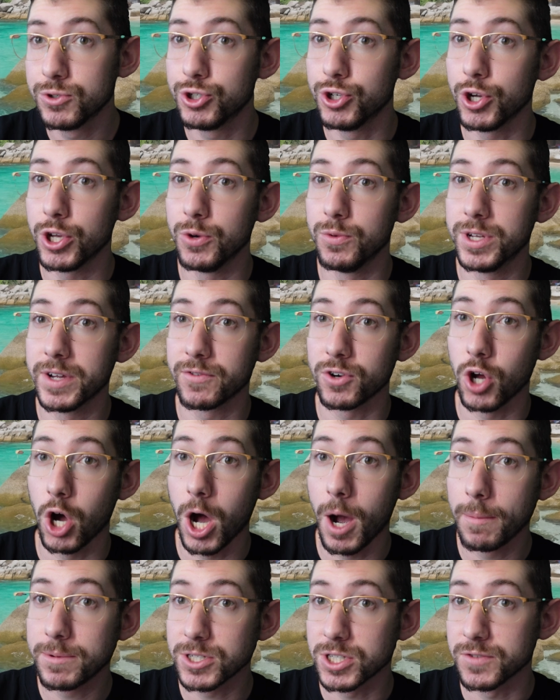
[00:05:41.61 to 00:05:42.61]
show you different
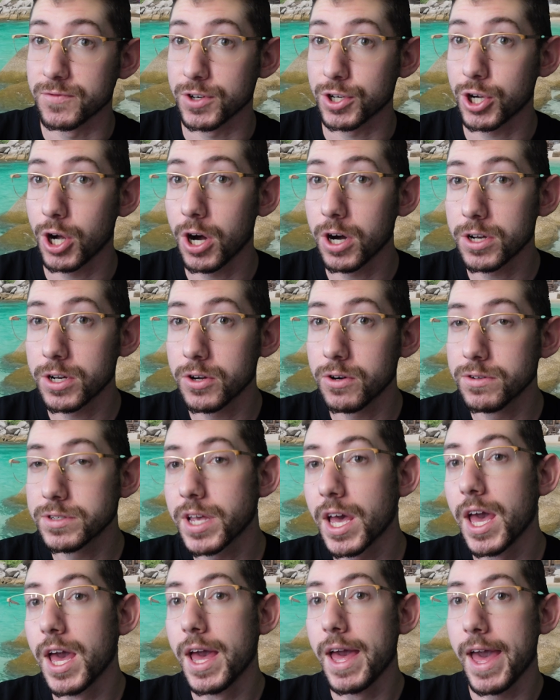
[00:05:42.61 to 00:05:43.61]
options for condos,
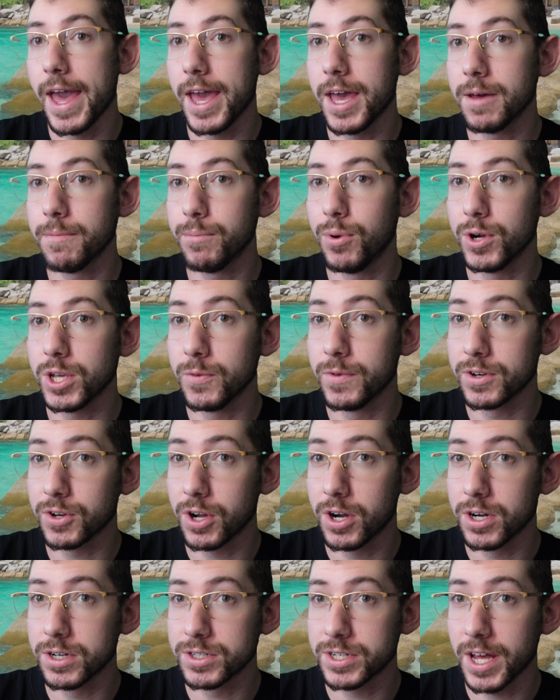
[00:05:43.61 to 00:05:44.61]
and put you in
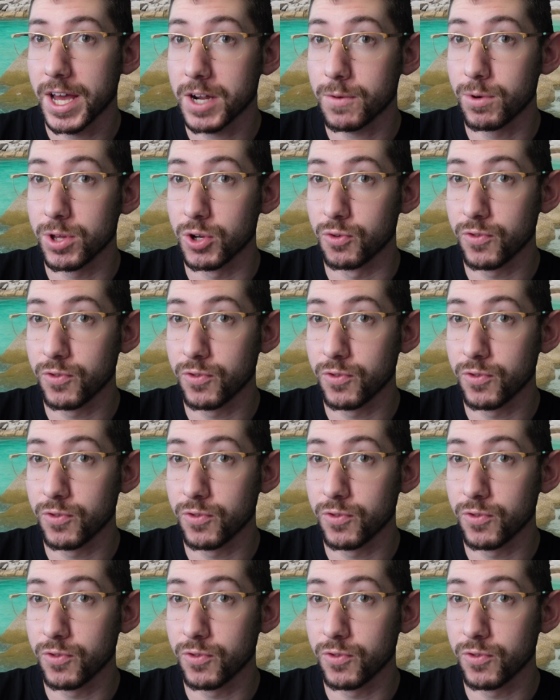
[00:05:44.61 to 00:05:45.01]
contact with a